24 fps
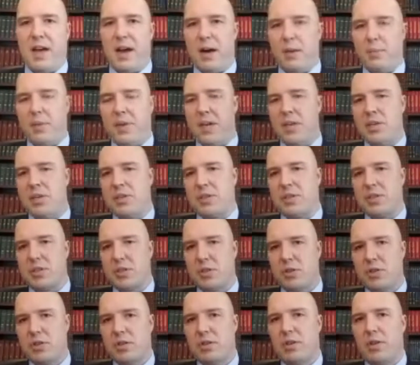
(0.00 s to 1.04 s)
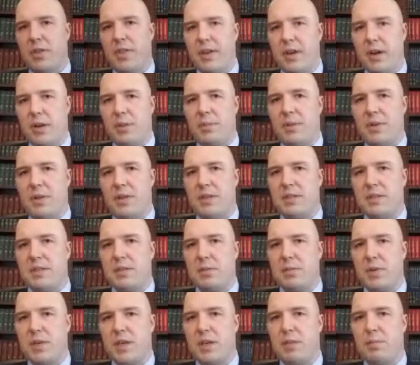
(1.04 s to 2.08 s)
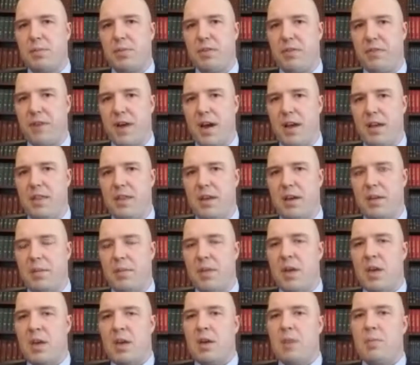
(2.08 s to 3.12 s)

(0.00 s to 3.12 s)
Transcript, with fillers: outpatient surgical therapies that we can provide them,